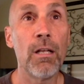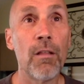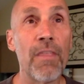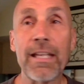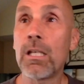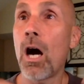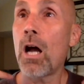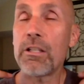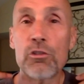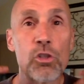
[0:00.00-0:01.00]
that
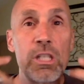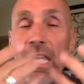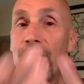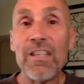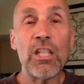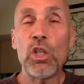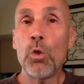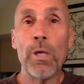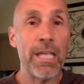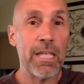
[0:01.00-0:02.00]
God is giving you
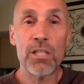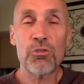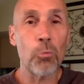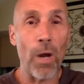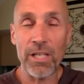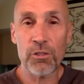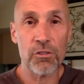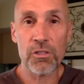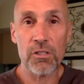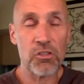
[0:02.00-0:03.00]
his
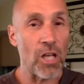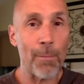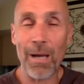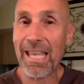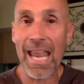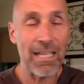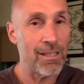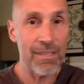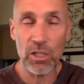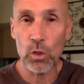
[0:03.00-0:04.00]
righteousness, not by
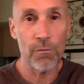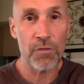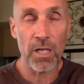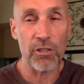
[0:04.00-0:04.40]
anything you've done.